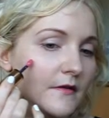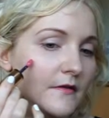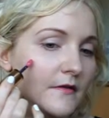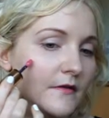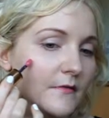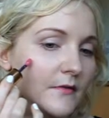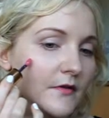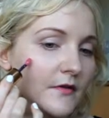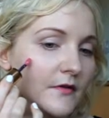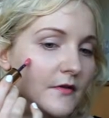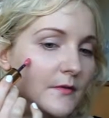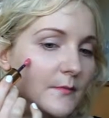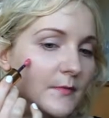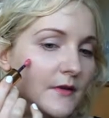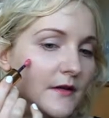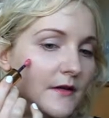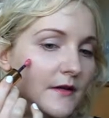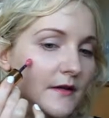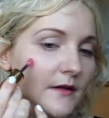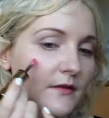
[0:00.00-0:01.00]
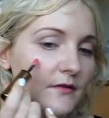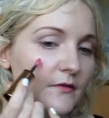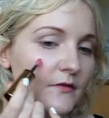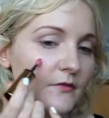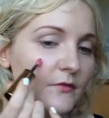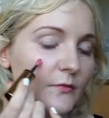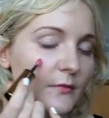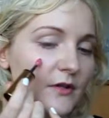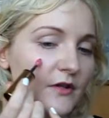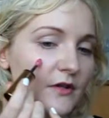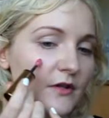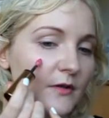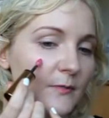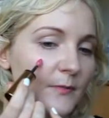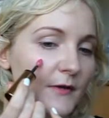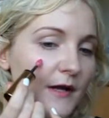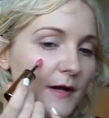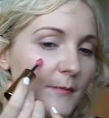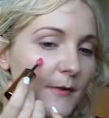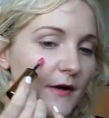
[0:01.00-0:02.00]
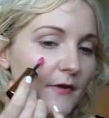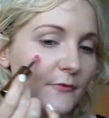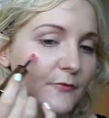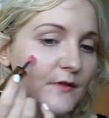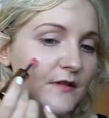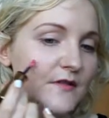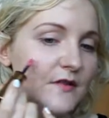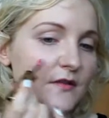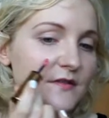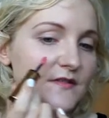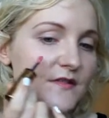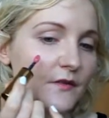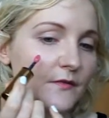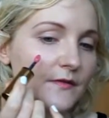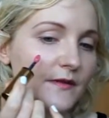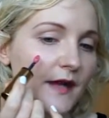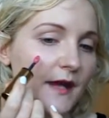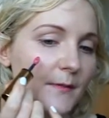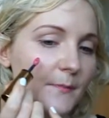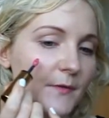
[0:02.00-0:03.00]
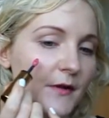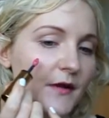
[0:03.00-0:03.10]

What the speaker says: So I'm just going to apply it. Normally you can apply about 3 dots on there,